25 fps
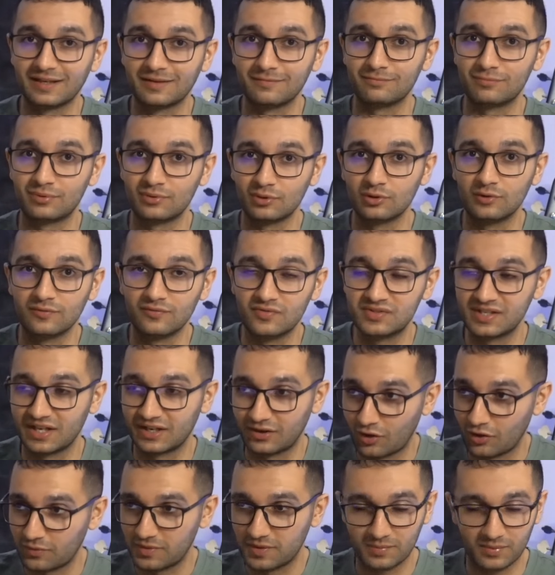improves and
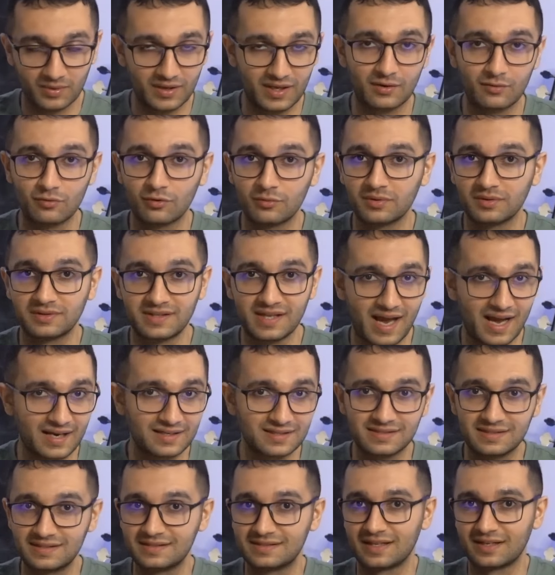other people get
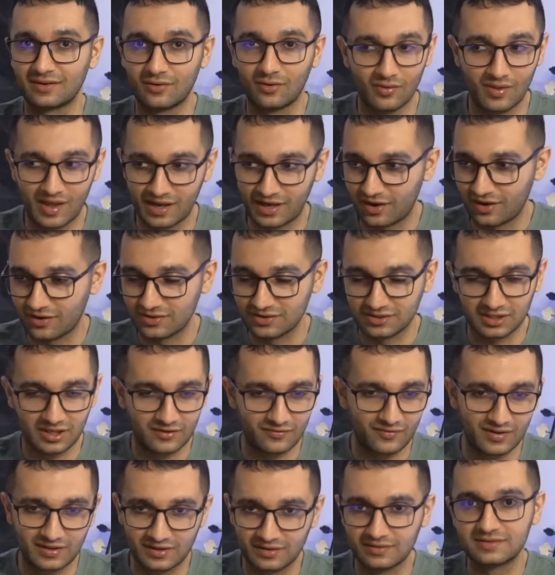robotaxis and all that kind of stuff,
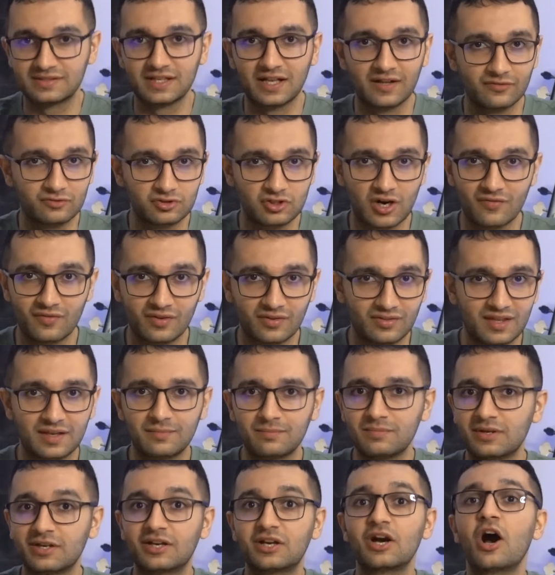and self-driving thing
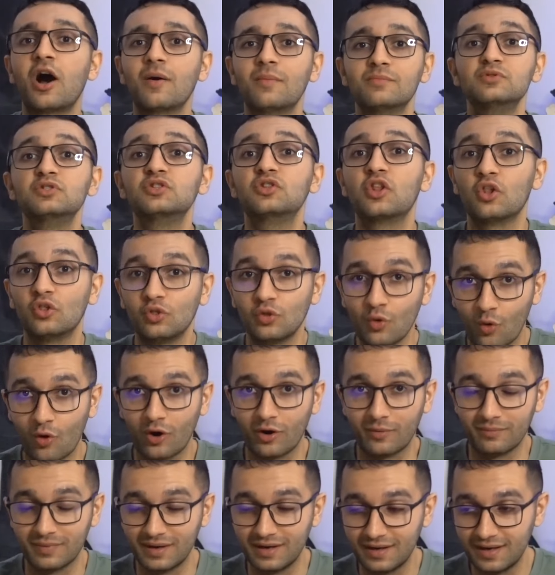becomes the
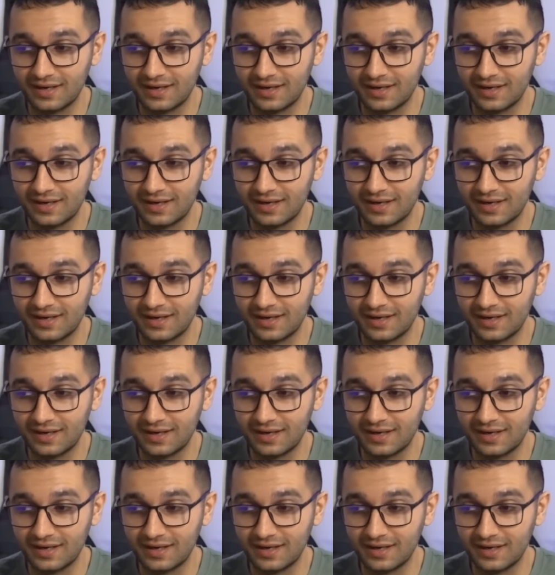norm.